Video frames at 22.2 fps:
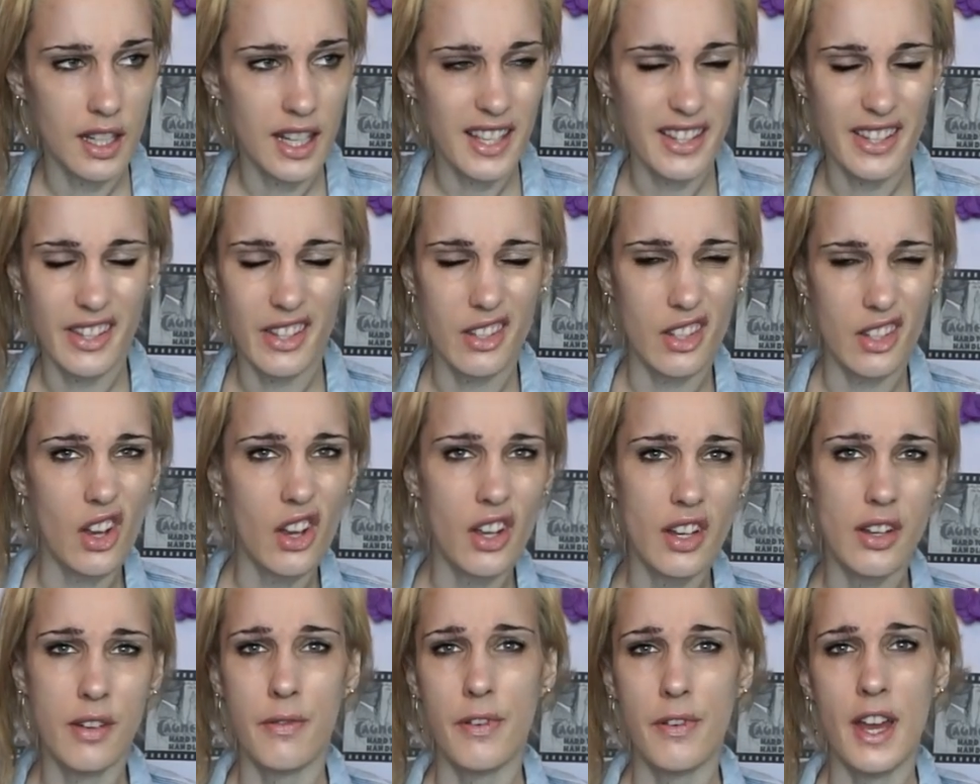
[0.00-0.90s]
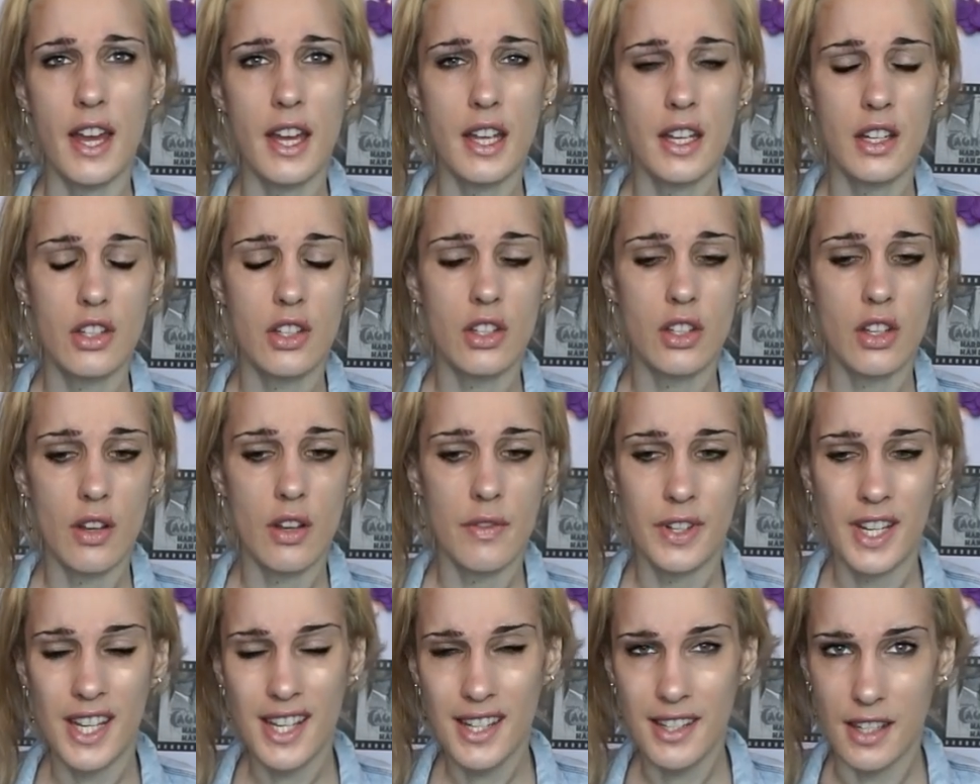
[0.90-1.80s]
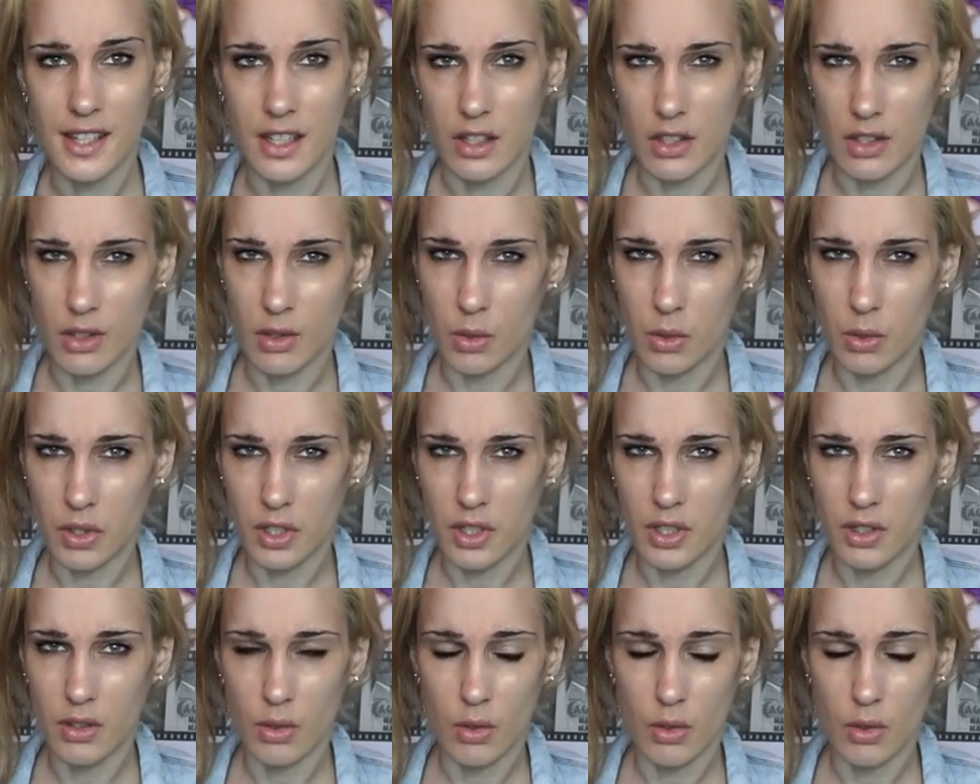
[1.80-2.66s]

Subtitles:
as a side effect of an eating disorder,